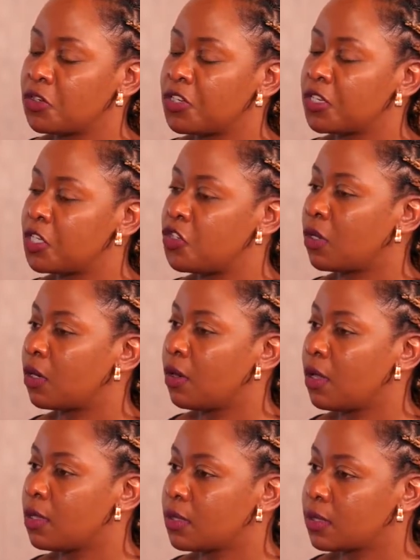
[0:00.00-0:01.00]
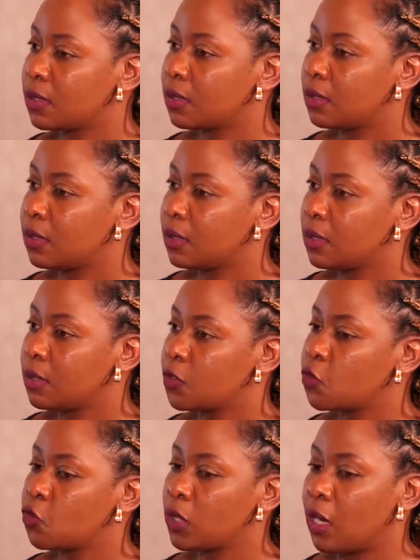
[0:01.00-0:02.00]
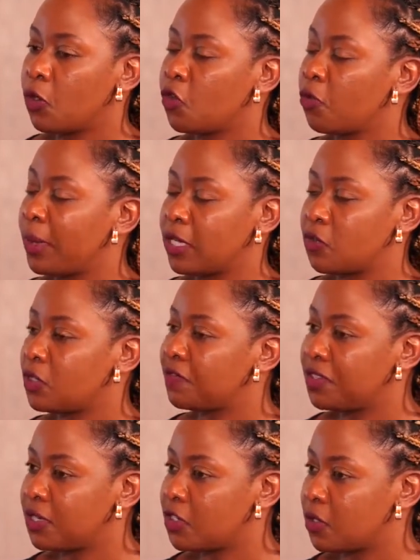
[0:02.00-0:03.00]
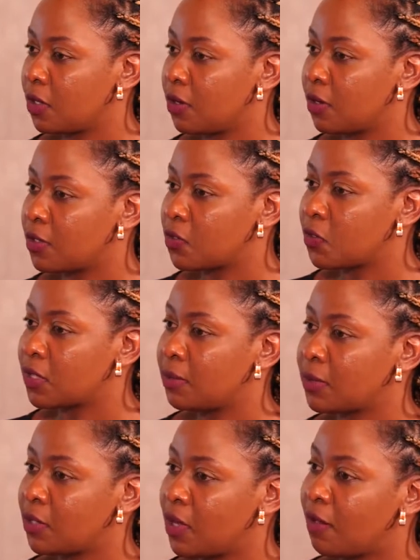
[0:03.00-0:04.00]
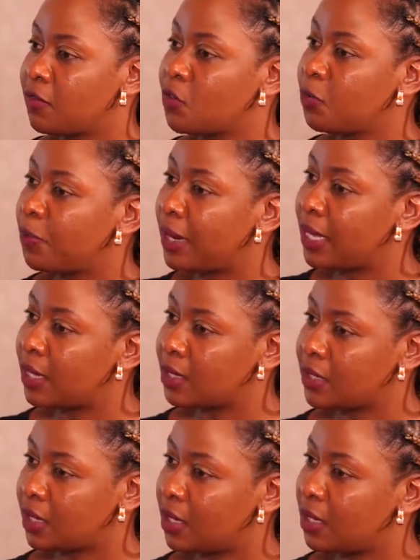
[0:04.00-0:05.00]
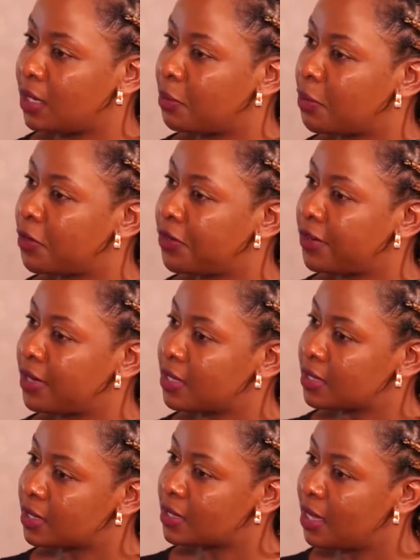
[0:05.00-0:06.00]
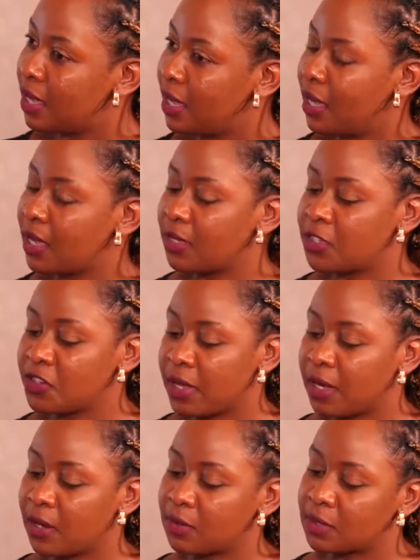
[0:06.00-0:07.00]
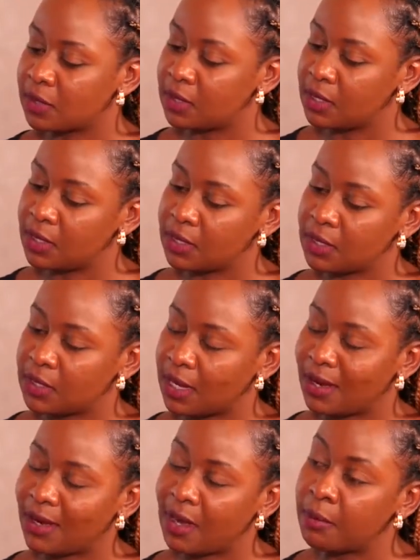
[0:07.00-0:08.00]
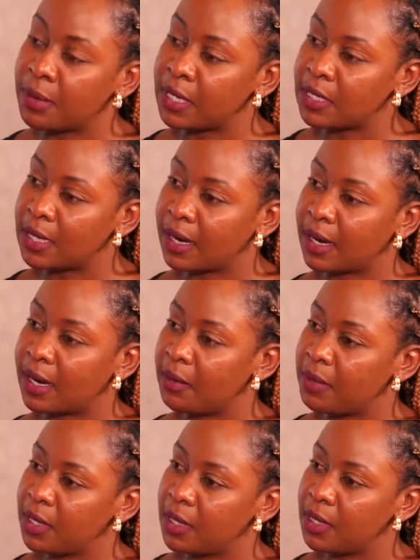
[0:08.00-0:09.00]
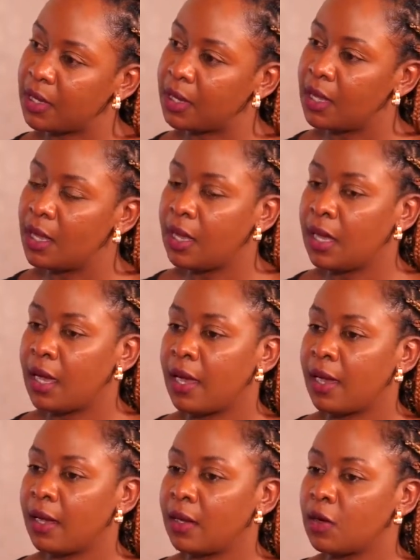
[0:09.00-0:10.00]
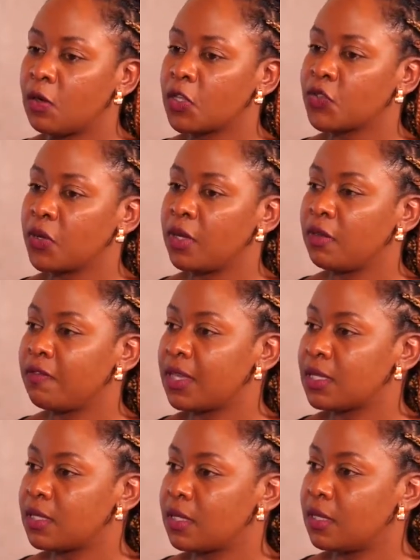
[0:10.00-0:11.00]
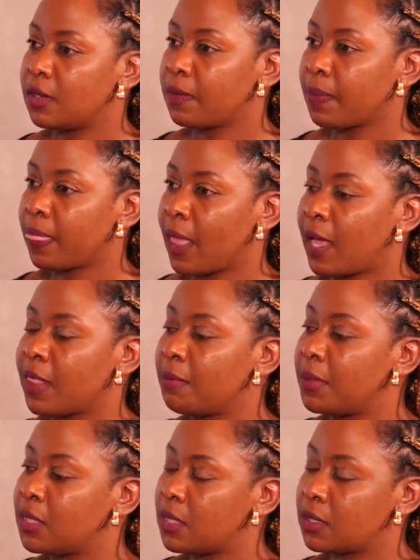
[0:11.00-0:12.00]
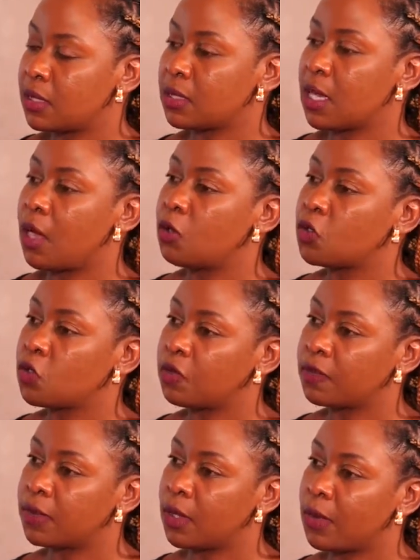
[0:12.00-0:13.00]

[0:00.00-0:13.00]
reach your goals sooner, or you might not even reach your goals. So you have to play in taking in more risks and trying out these tech companies that are coming in. Also invest in other businesses out of the